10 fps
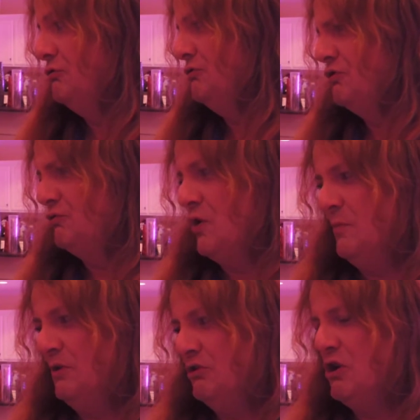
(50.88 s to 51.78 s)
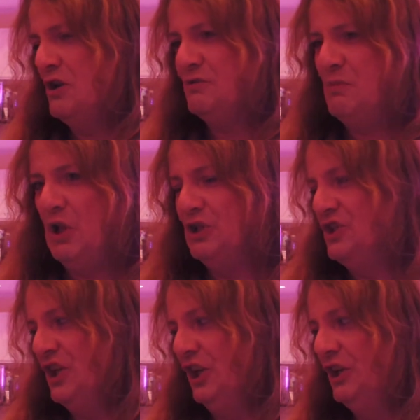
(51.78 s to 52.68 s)
strong
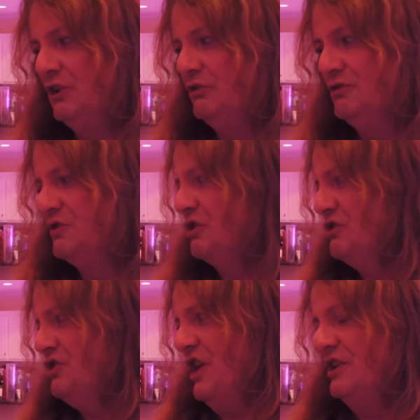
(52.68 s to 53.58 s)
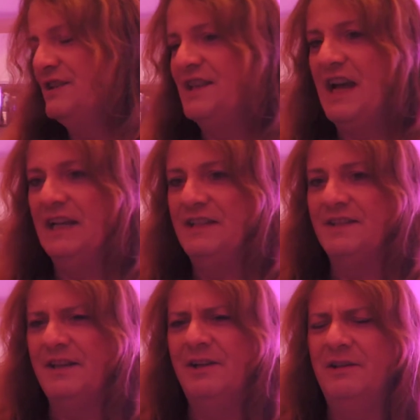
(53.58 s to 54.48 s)
cosmology, junk
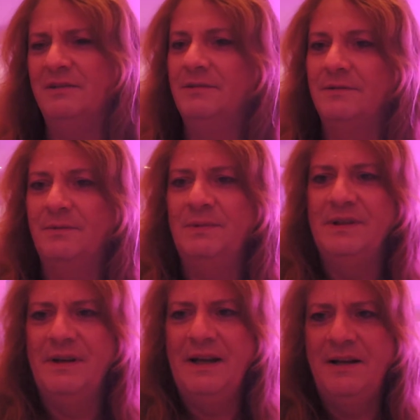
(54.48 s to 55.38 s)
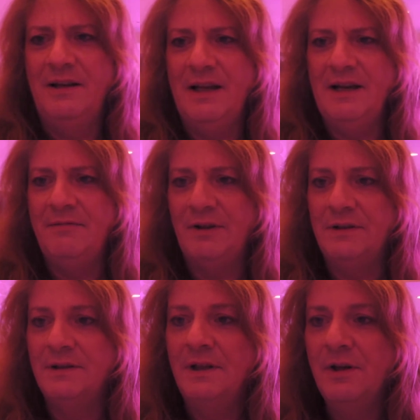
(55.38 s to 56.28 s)
science, what the hell
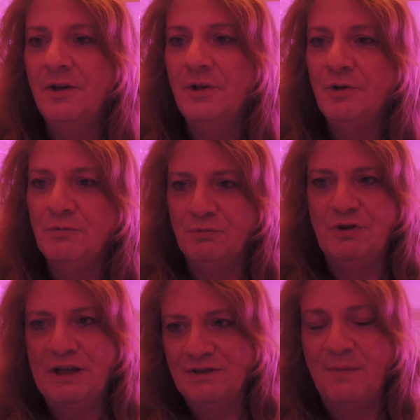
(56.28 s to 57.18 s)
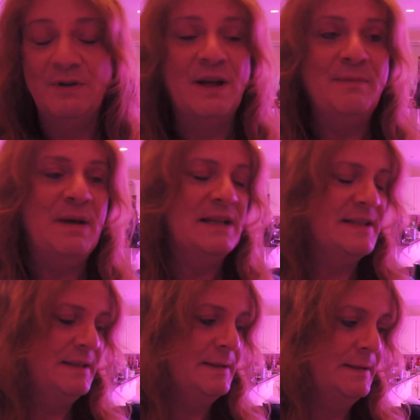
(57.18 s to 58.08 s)
ever. Okay,
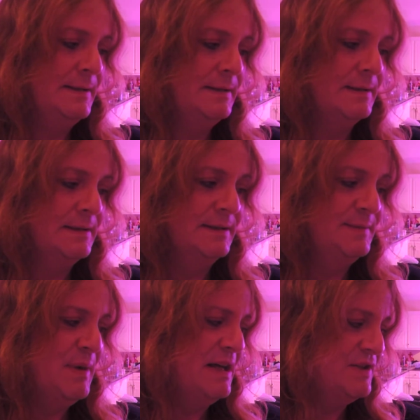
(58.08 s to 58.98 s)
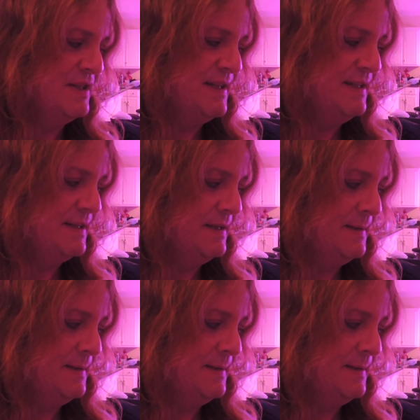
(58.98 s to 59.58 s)
medicine, because biology's easy.